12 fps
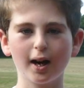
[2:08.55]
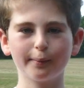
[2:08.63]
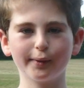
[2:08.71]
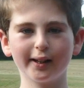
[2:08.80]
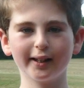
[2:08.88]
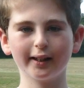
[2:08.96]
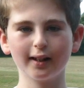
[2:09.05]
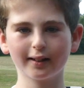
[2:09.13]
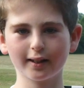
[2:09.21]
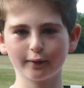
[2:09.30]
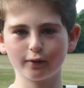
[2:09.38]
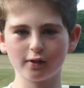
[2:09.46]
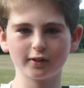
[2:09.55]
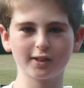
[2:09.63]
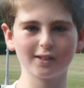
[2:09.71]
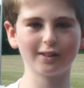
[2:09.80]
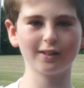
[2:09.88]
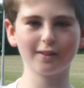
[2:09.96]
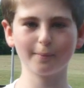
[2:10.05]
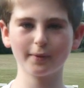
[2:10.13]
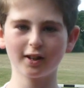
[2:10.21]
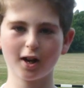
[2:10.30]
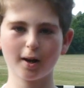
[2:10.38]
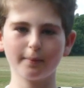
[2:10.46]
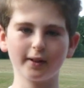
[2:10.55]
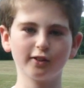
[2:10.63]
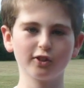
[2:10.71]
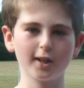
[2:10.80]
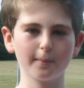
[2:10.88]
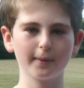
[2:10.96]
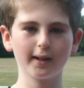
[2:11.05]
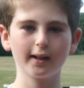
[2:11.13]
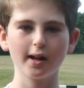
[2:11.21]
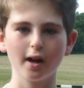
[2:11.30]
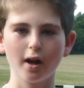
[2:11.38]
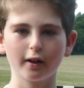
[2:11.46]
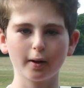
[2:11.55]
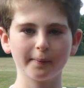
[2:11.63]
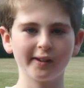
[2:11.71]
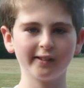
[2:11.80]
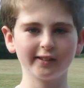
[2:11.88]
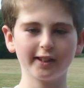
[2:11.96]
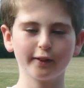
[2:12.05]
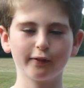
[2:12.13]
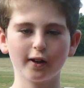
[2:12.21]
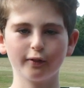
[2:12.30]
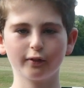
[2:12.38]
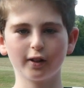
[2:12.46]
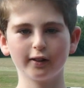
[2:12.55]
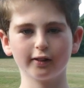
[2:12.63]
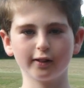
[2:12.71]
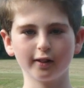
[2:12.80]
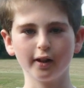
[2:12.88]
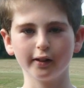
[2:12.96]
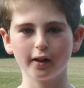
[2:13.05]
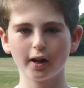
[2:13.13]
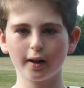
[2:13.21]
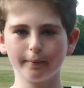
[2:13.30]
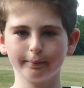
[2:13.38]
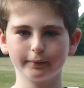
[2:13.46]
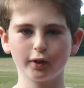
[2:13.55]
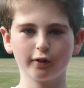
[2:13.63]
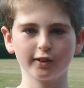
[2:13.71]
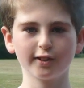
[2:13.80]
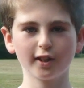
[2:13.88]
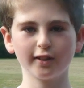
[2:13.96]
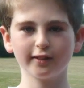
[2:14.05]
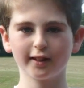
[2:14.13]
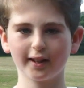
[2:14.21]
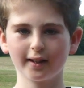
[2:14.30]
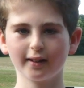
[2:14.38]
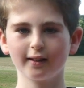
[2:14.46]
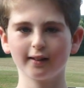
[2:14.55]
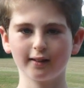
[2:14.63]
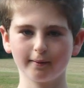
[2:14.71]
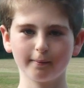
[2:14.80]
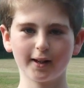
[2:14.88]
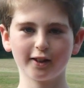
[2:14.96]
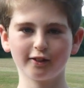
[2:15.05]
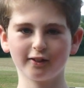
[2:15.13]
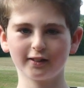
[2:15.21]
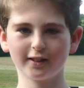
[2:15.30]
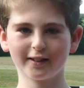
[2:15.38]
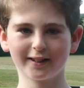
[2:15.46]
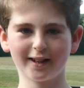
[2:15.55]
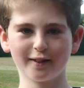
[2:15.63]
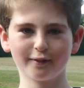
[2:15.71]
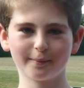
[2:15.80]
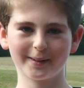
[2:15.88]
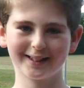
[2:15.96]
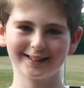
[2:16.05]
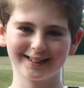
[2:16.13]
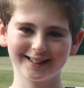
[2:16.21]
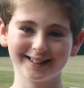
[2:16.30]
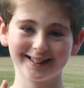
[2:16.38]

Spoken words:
I'm really looking forward to the Macabre GB Community Fun Run on Sunday. Make sure to look out for me.